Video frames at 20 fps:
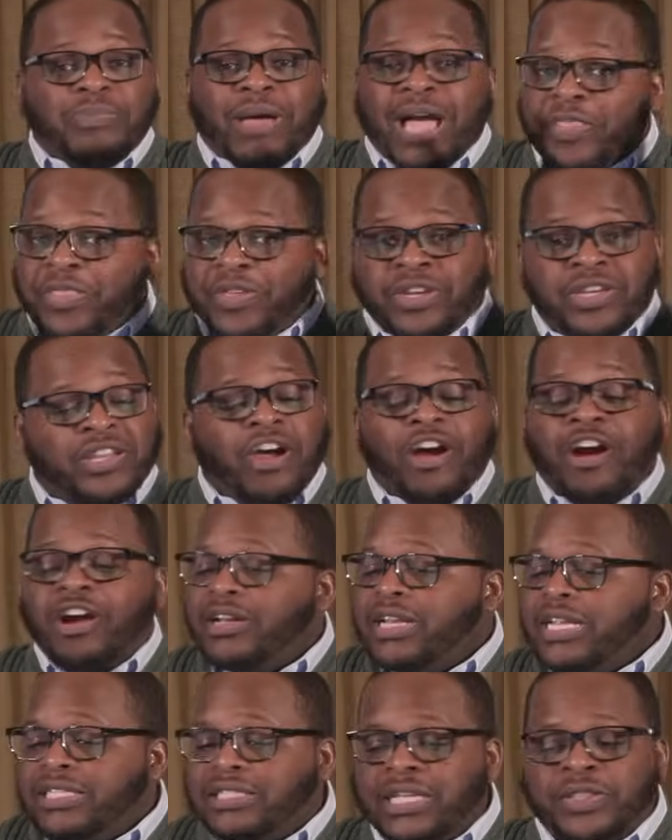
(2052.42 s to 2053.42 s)
by the
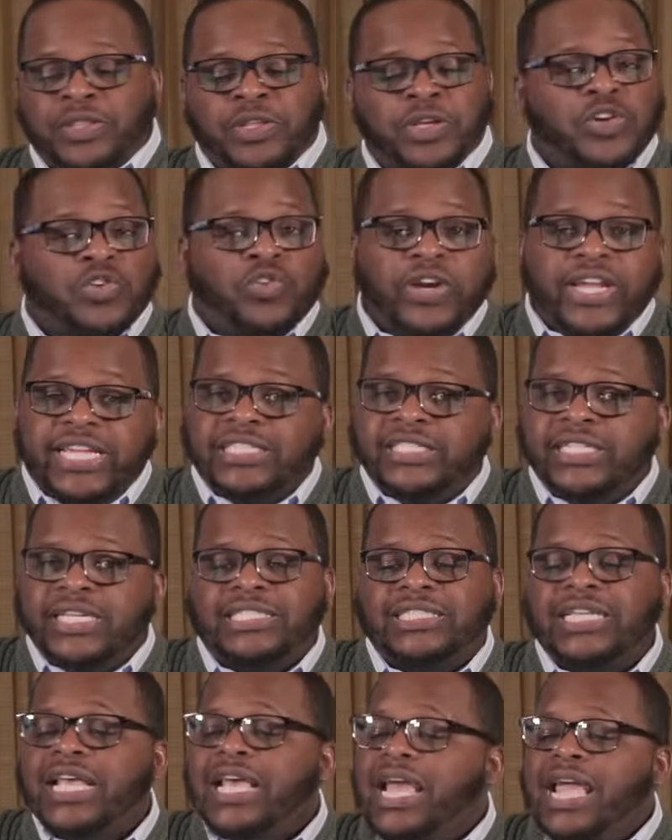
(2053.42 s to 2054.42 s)
darkness and the
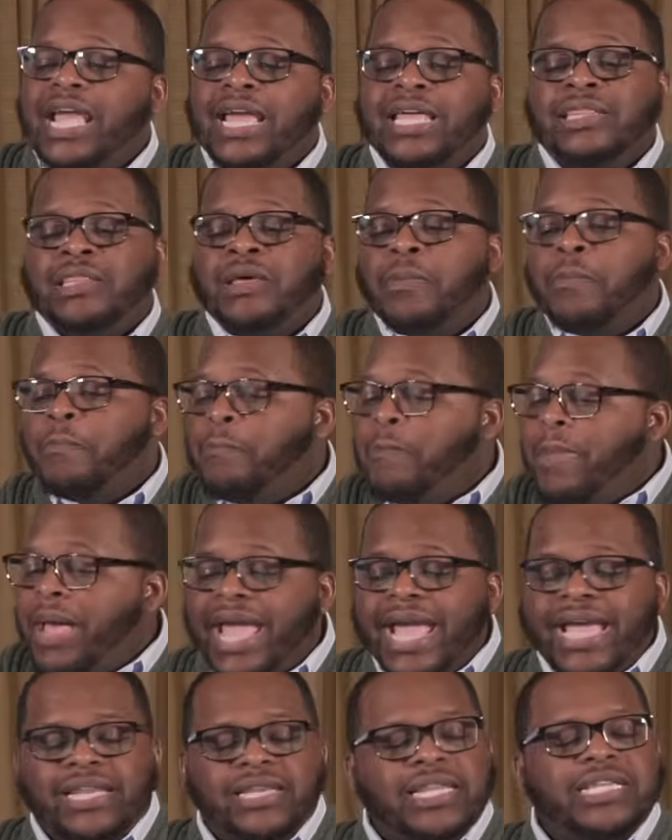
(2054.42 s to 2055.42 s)
craziness and the
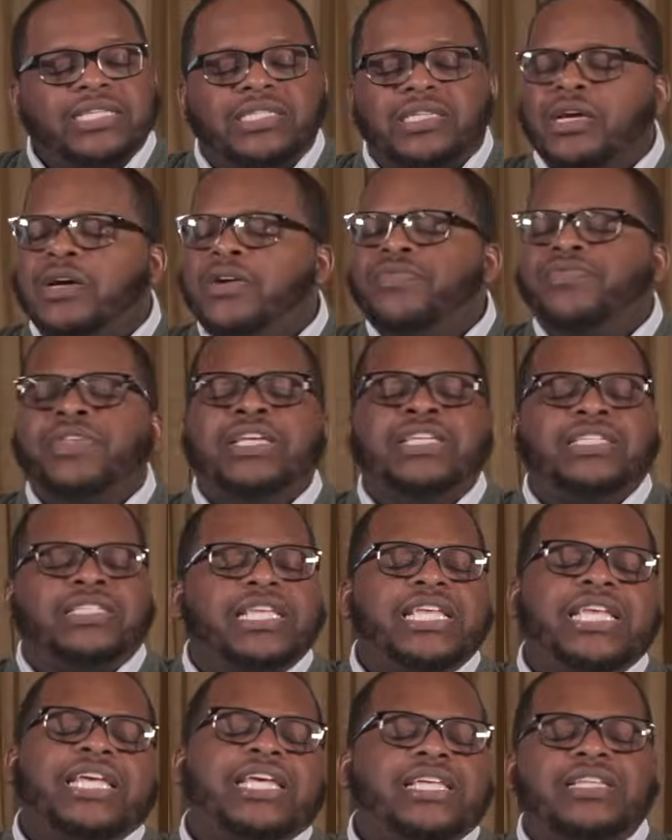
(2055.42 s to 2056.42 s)
madness of this
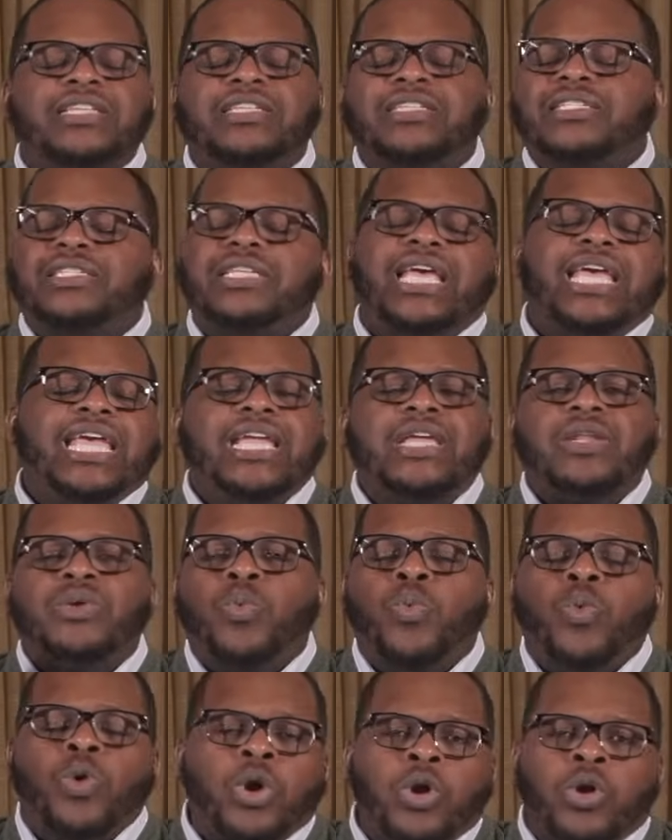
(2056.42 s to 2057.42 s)

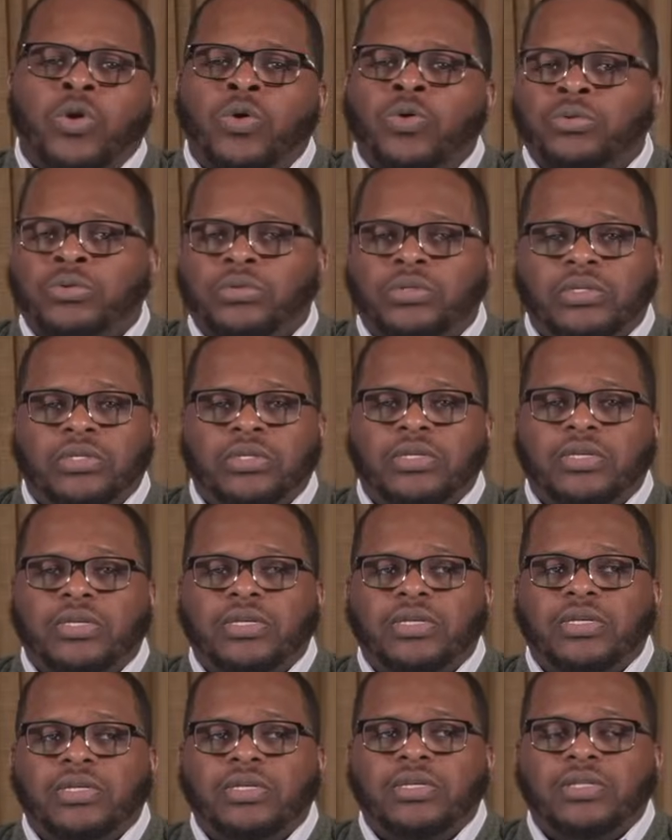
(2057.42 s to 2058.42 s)
insane world,
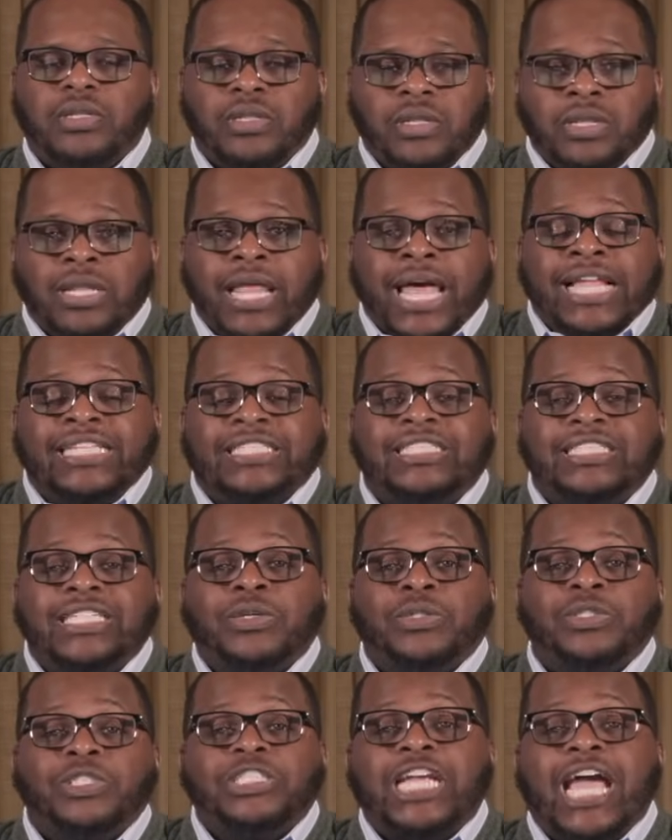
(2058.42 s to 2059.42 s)
light
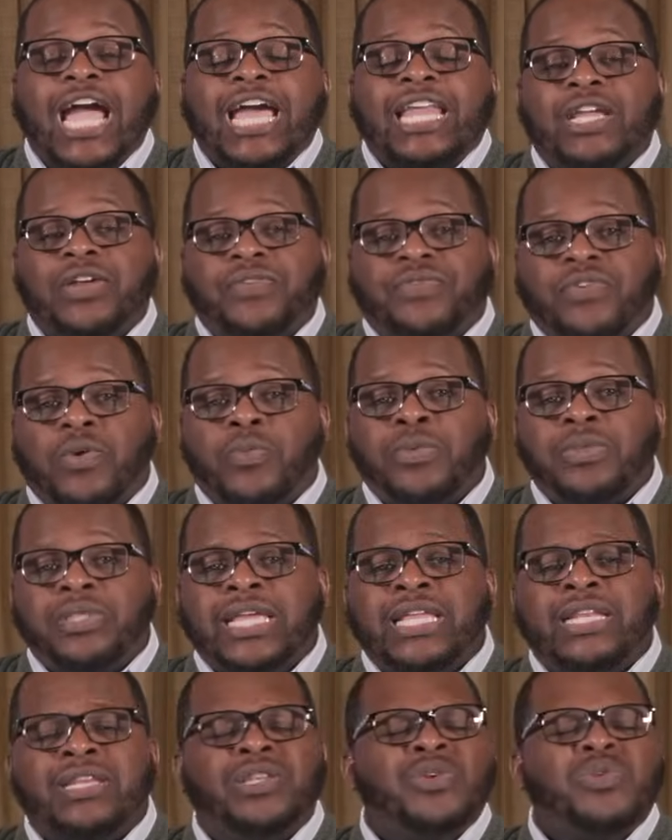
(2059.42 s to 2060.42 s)
still shining from
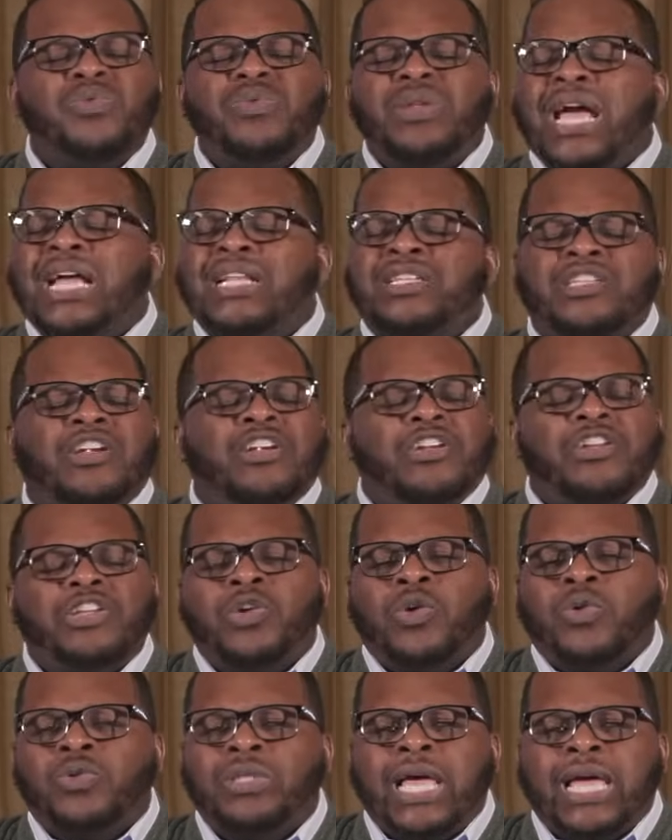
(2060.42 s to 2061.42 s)
within. Do not turn
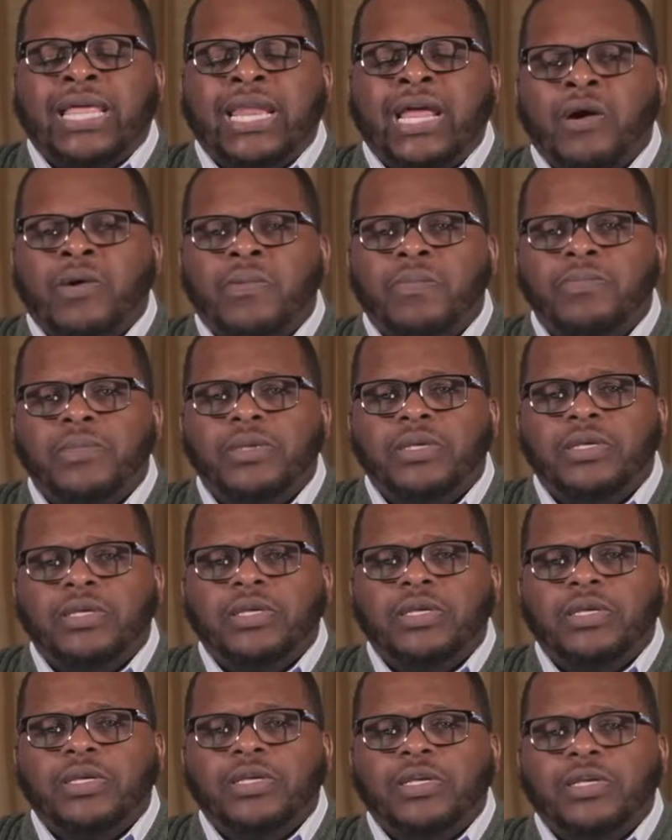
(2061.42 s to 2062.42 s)
your light out.
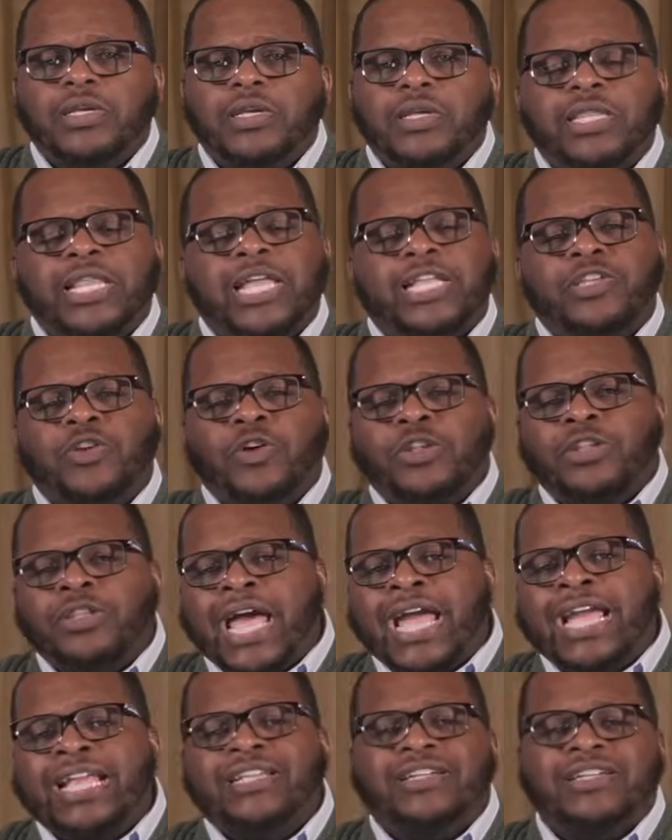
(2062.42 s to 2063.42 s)
Let your
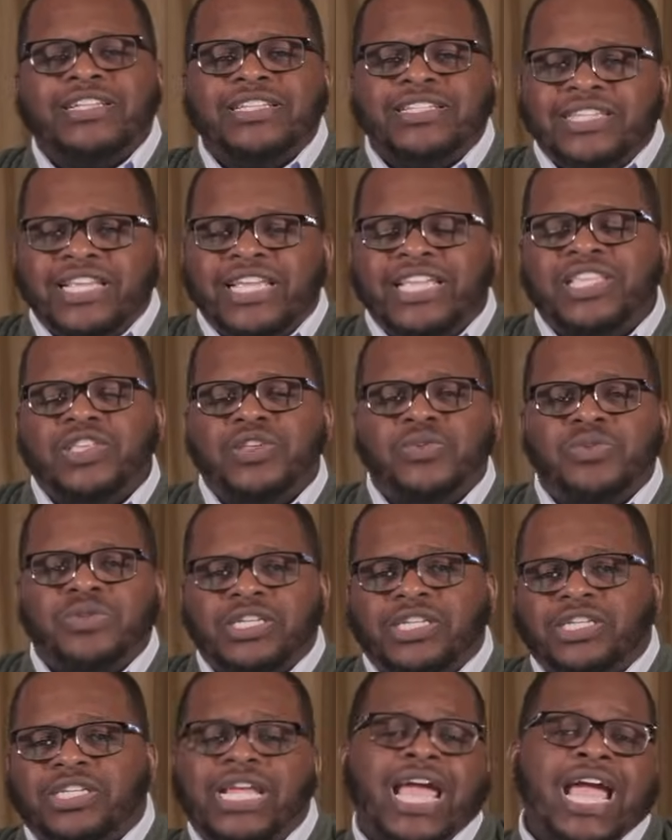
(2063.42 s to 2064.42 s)
light continue
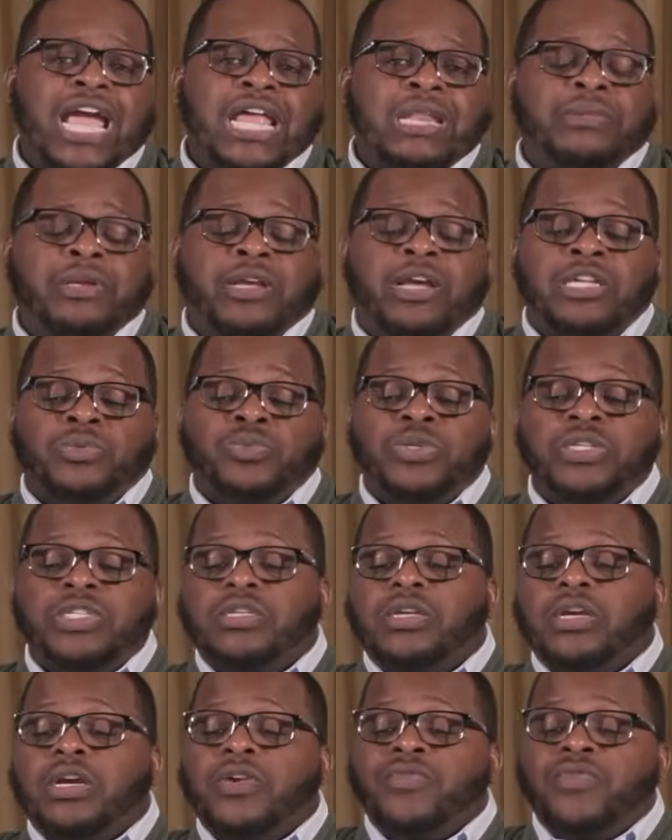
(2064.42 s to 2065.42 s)
to shine because we
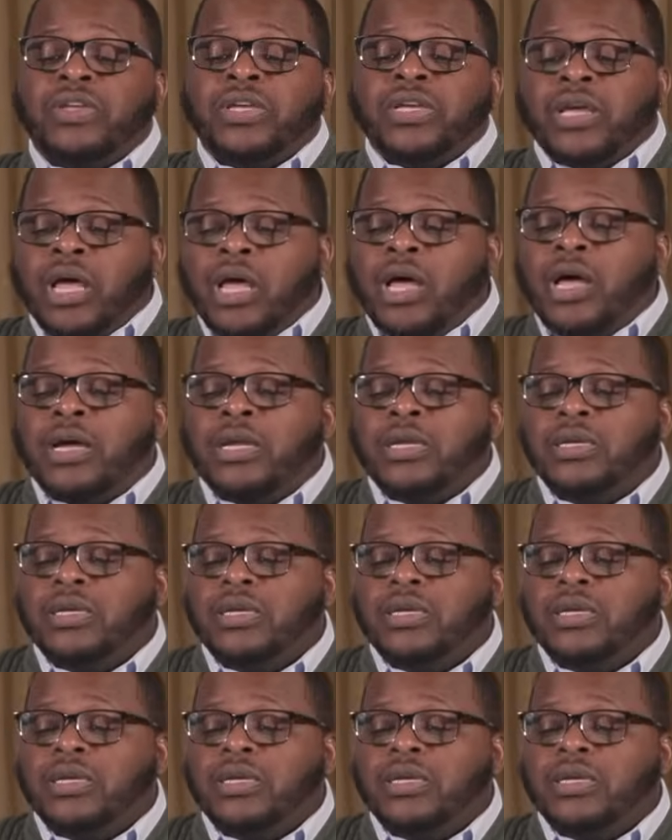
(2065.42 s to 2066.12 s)
serve the God